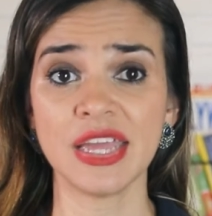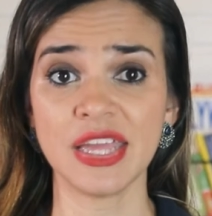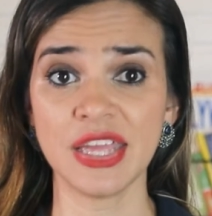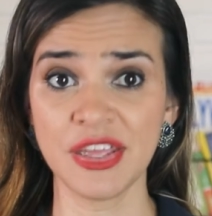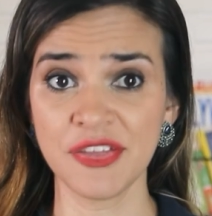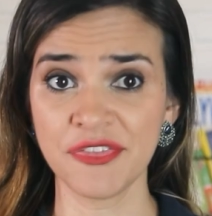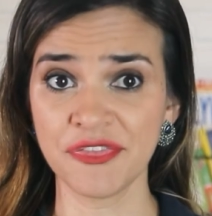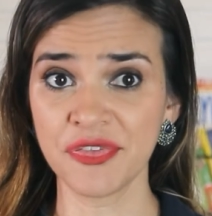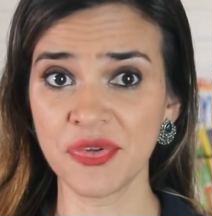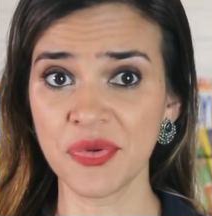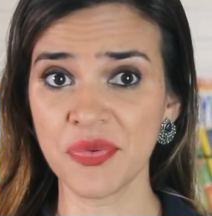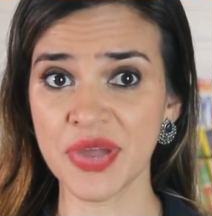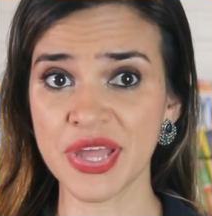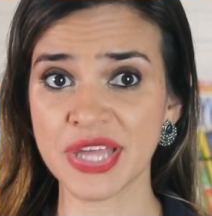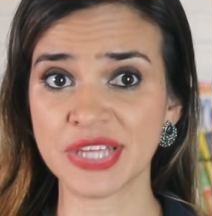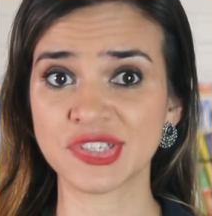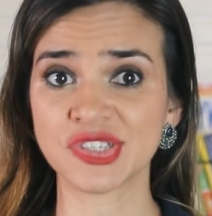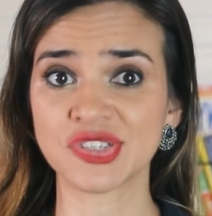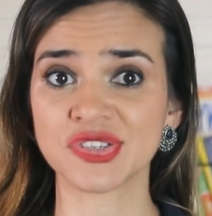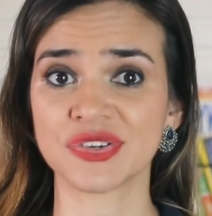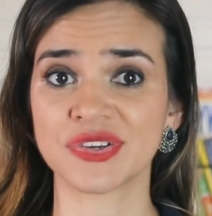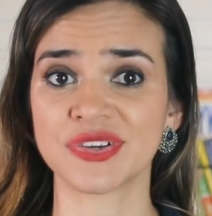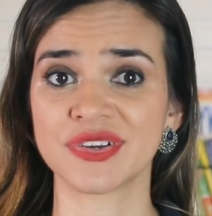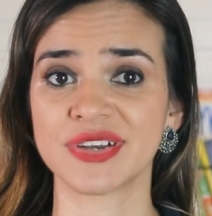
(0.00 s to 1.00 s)
If you
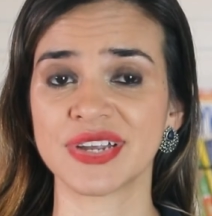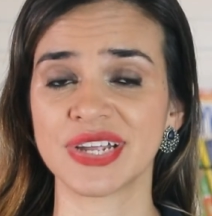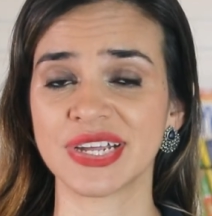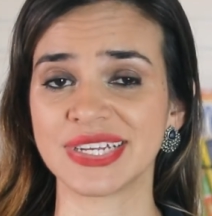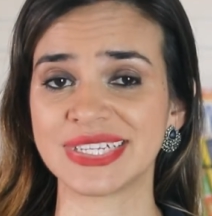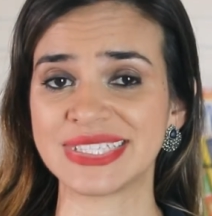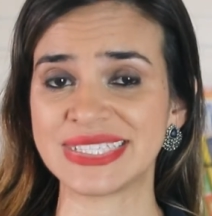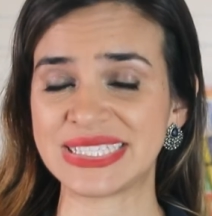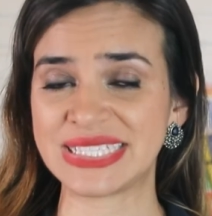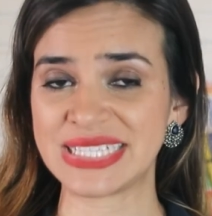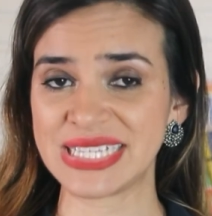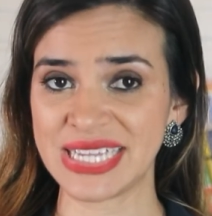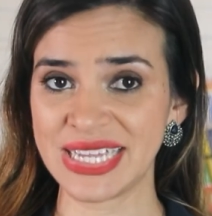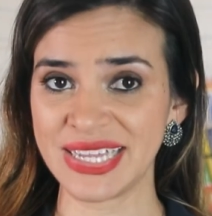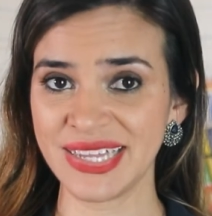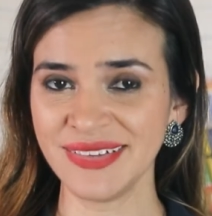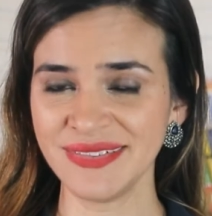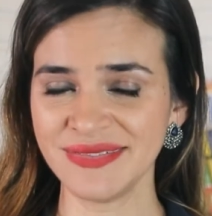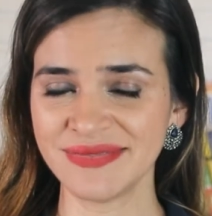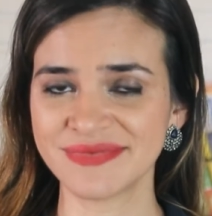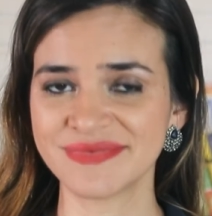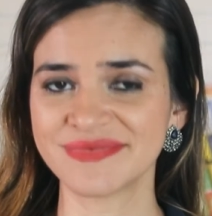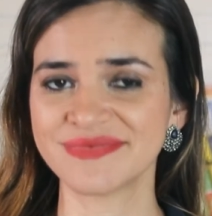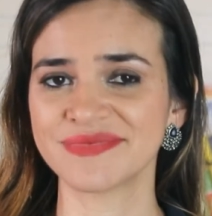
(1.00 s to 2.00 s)
answered
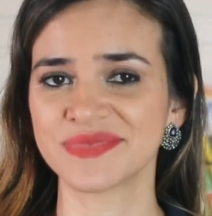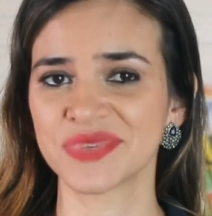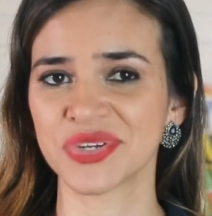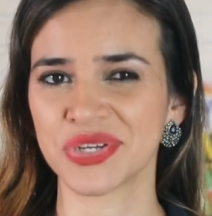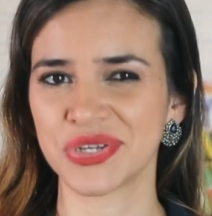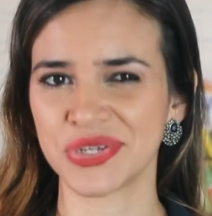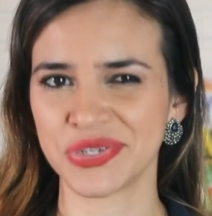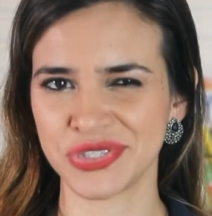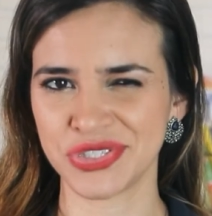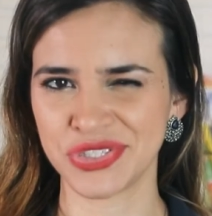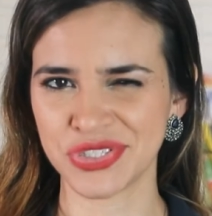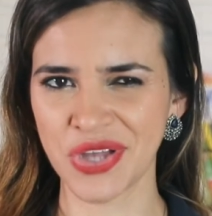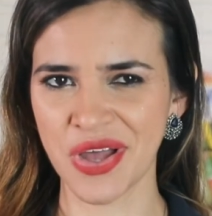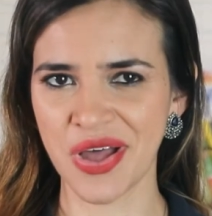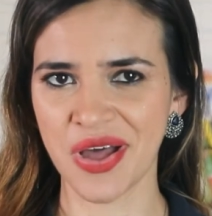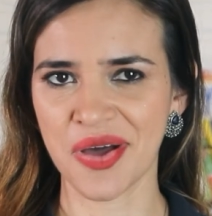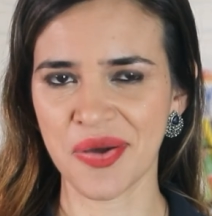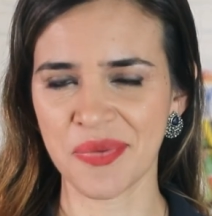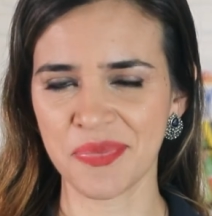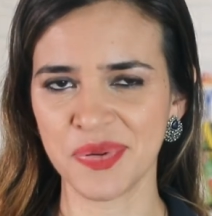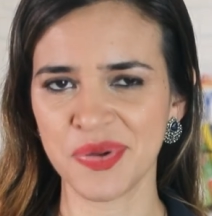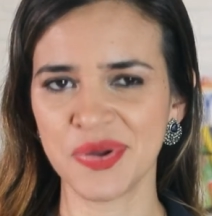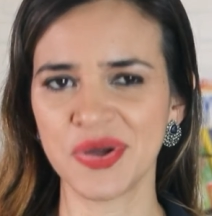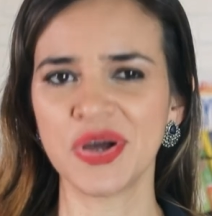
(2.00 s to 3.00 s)
D, good
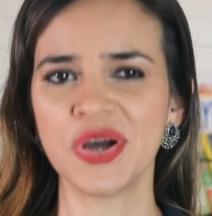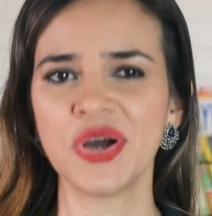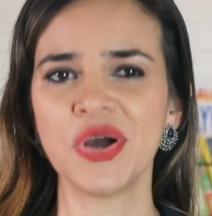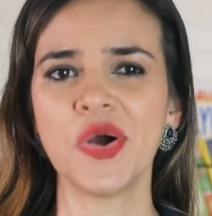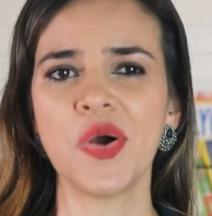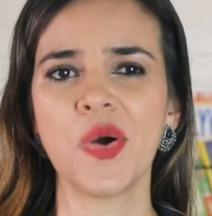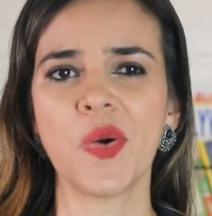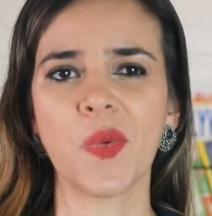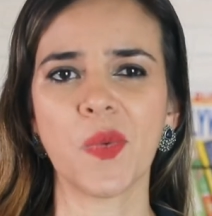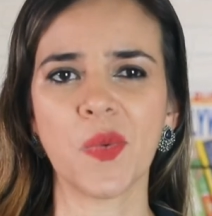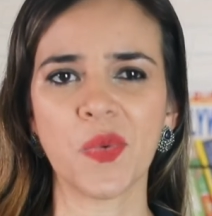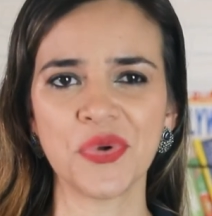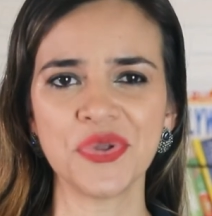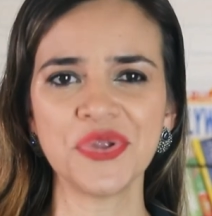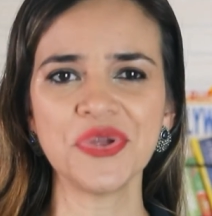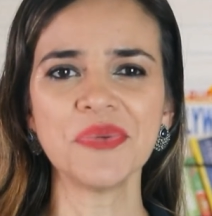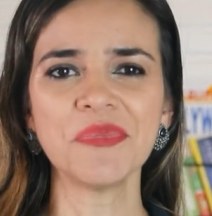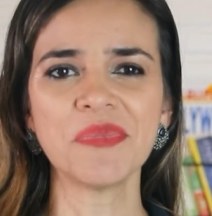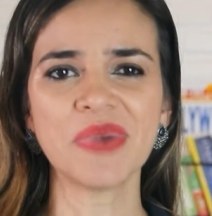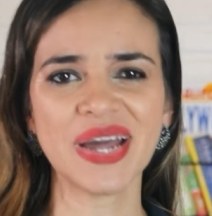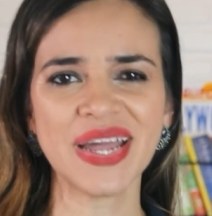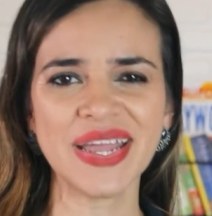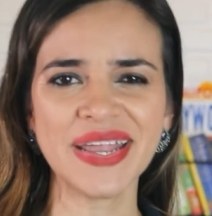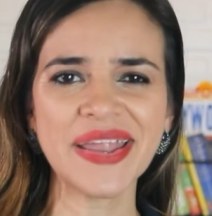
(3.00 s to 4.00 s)
job. Would
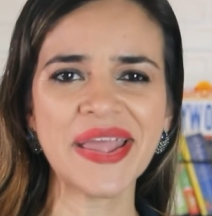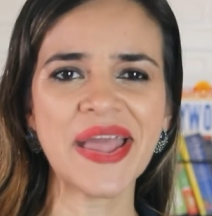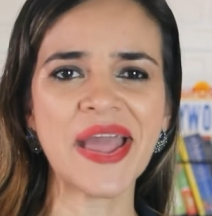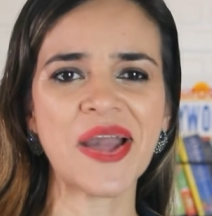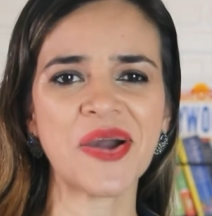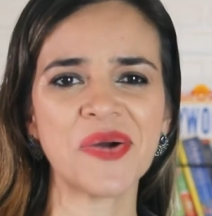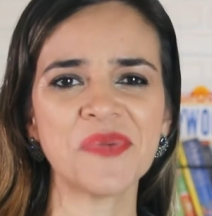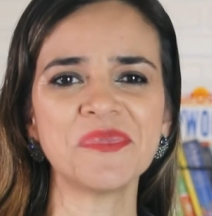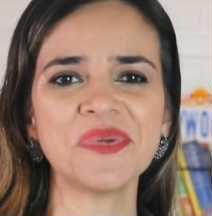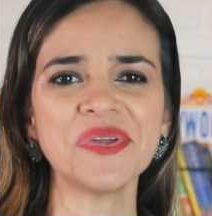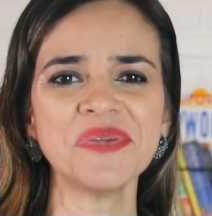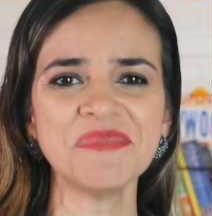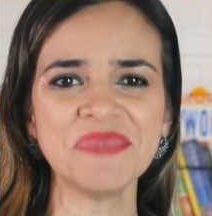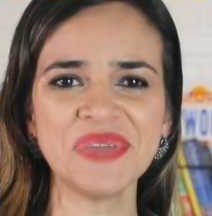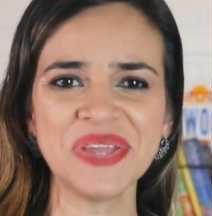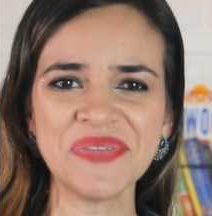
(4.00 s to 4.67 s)
you mind helping